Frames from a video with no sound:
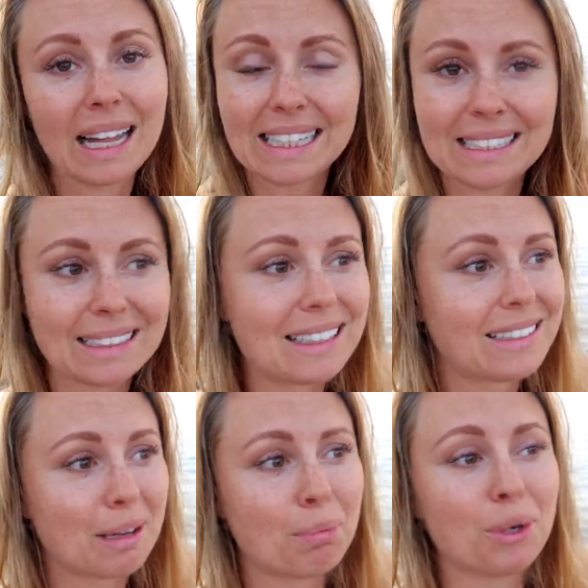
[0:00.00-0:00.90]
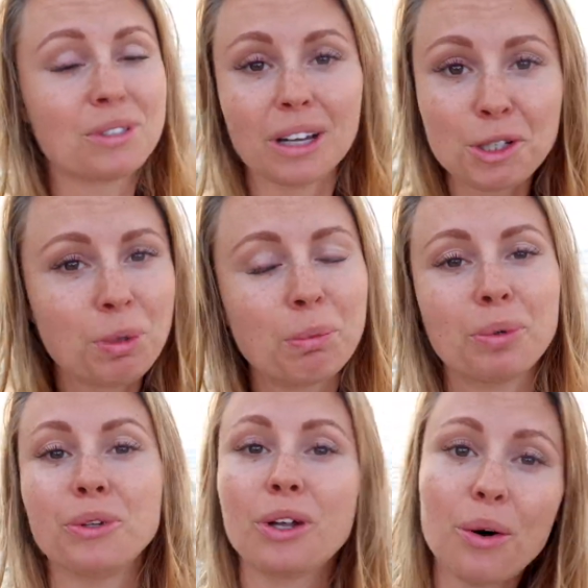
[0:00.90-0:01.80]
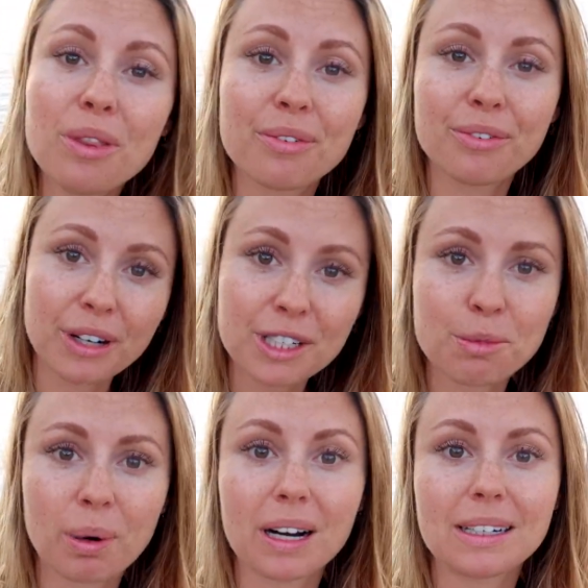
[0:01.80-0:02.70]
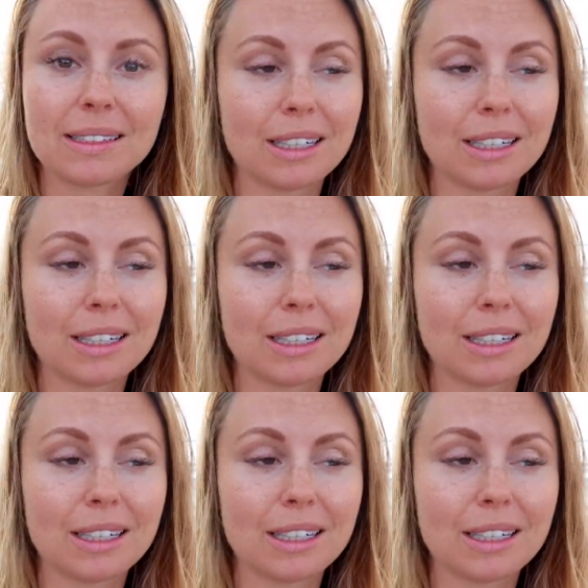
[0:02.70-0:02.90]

at least I'd say most Dutch people know the first part